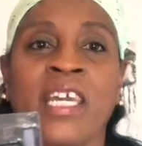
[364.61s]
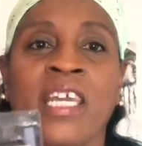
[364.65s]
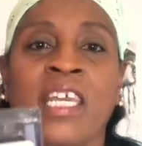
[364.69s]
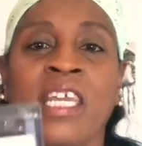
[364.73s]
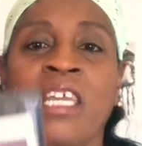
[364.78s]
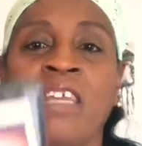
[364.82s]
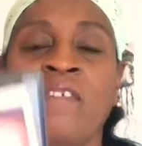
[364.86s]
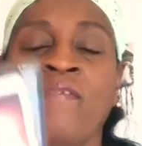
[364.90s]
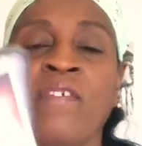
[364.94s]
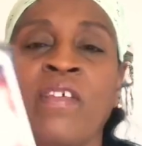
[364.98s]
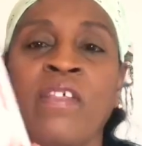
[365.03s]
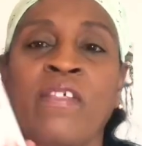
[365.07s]

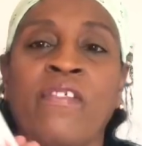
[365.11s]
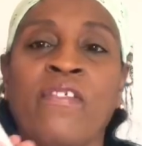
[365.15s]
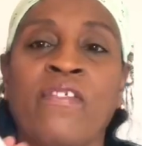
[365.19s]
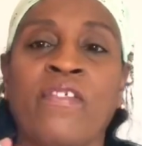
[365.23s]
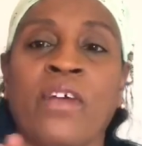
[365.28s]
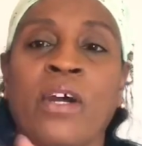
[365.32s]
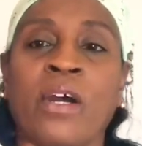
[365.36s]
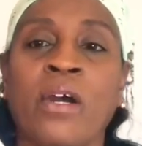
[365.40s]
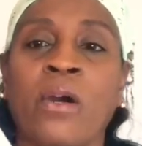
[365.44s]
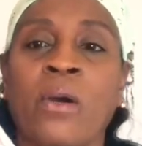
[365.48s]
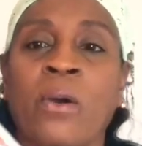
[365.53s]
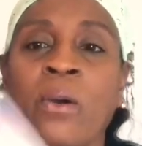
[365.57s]
Even
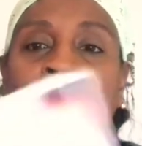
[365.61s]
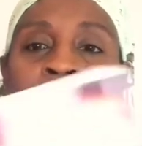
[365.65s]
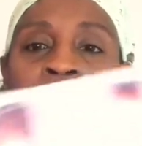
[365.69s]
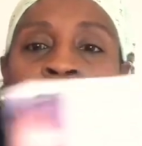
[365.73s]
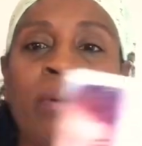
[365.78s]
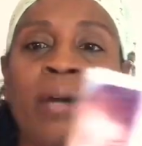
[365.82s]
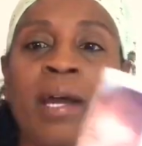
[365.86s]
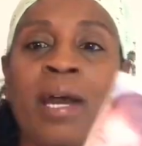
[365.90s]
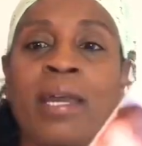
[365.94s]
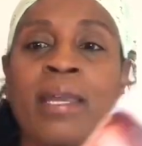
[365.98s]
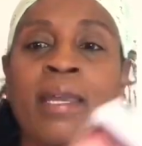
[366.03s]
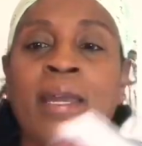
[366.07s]

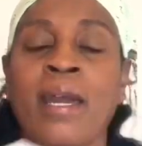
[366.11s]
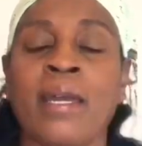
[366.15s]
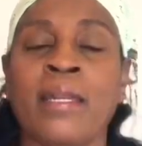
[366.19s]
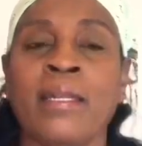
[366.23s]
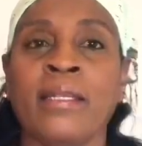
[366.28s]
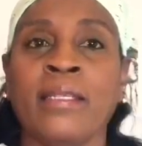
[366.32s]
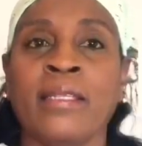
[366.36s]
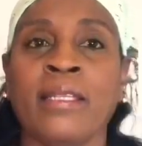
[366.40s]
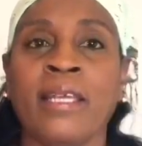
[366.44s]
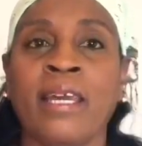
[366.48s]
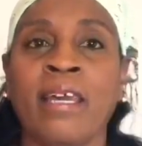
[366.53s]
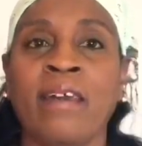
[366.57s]
though I
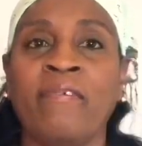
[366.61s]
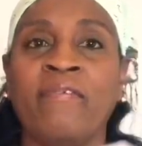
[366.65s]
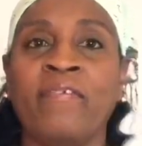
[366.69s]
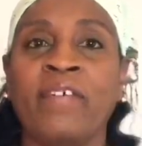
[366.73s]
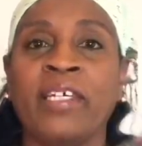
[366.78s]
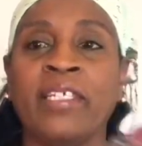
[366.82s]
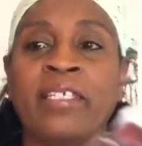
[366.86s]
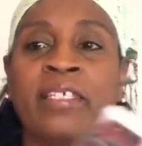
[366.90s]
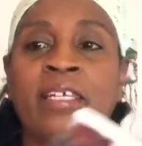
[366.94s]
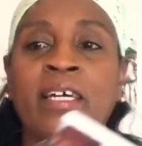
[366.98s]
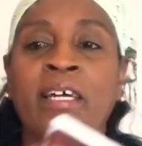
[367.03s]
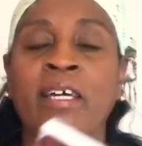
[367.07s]
kind of left
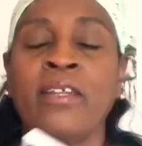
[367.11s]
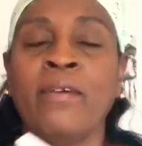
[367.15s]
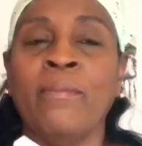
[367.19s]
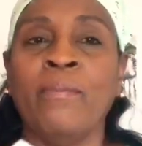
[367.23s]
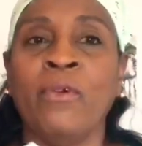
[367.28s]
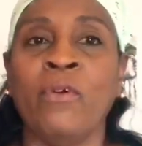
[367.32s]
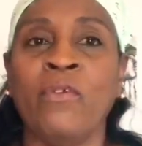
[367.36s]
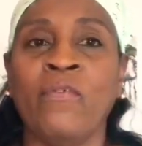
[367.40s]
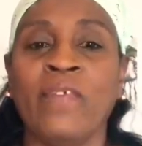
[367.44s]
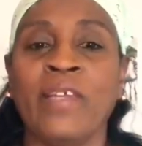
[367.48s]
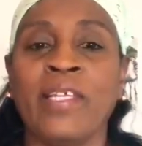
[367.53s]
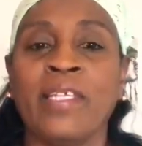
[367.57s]
a ton of
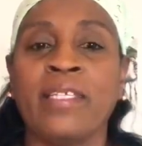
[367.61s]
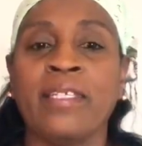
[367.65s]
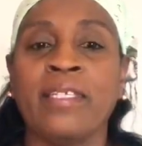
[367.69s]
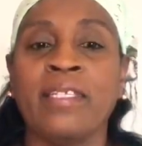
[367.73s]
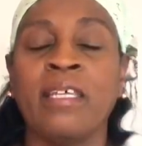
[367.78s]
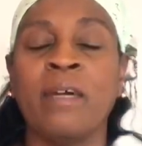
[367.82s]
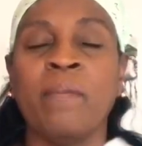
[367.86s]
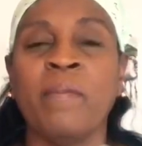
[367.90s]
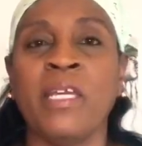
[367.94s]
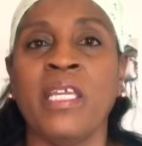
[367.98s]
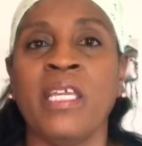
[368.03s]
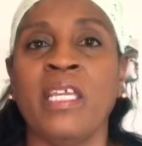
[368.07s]
movies, and
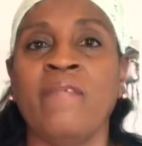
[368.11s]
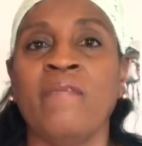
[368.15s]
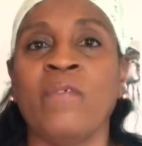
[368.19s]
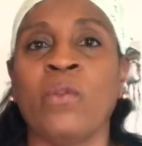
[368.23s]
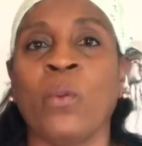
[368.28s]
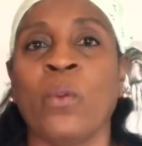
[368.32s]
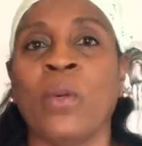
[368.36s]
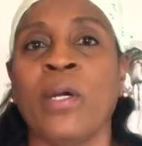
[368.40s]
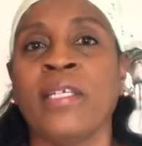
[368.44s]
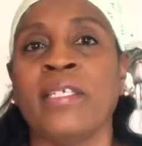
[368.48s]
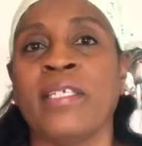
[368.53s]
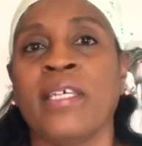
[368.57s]
some
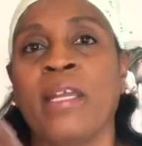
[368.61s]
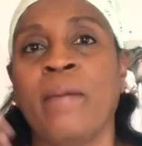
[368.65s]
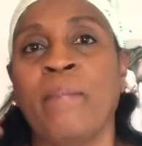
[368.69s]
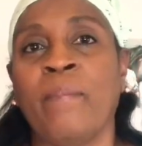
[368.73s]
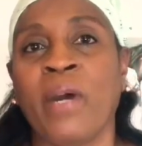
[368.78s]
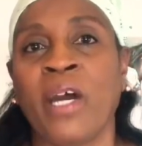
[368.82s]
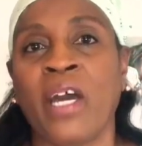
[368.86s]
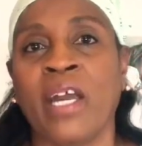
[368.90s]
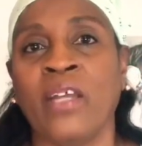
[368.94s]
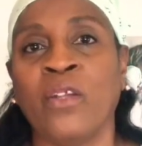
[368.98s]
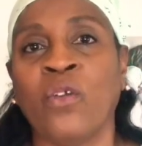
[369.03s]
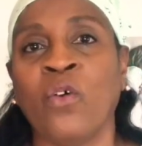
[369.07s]
even ones that I'm
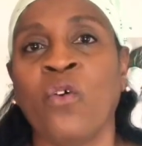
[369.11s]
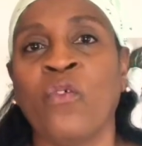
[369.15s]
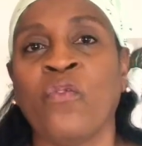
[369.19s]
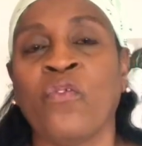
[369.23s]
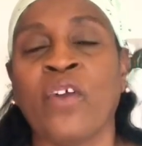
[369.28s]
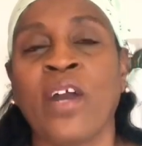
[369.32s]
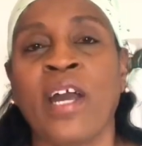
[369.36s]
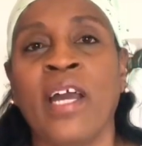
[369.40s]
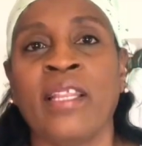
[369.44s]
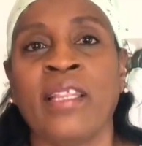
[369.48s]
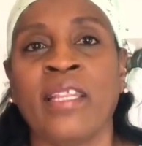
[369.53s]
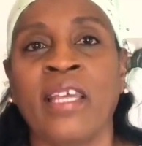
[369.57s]
buying
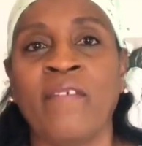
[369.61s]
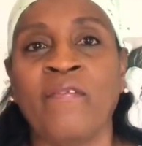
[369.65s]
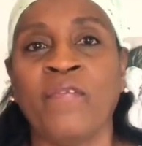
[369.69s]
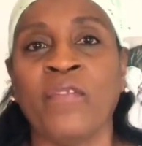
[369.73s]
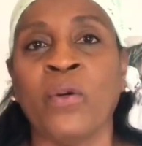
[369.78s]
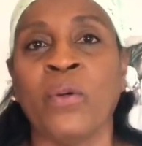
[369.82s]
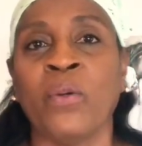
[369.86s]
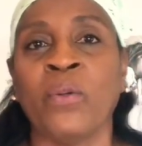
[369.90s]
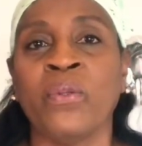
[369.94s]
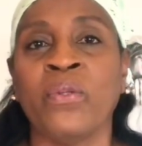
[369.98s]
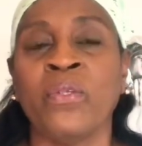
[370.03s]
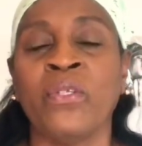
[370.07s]
over, I left
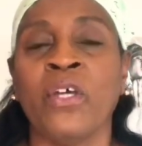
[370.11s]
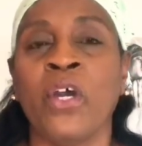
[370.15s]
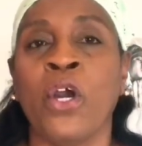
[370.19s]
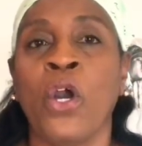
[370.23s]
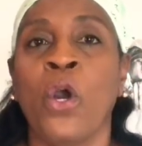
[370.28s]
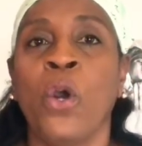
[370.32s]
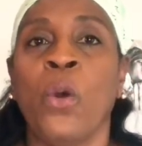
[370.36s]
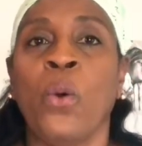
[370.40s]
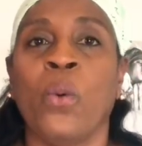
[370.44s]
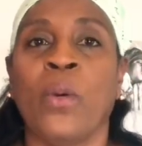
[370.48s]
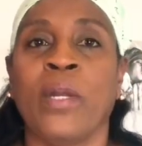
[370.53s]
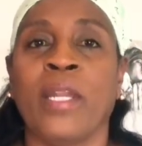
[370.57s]
those
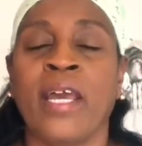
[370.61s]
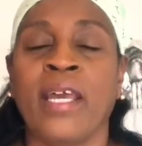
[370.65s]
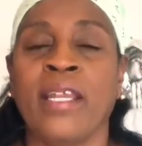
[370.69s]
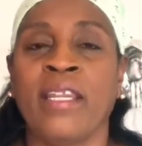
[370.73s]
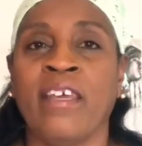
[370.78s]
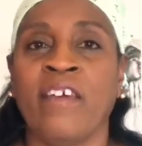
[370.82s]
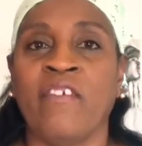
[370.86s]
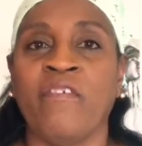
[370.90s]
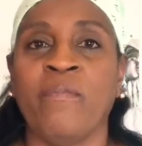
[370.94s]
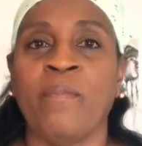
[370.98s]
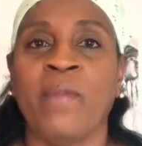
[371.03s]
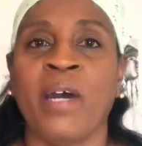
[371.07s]
when I
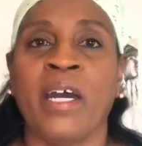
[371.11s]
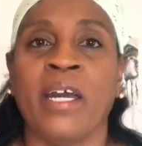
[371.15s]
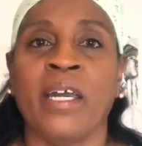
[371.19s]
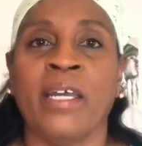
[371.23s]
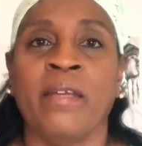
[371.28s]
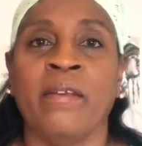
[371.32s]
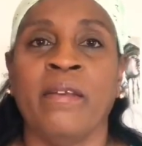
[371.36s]
left my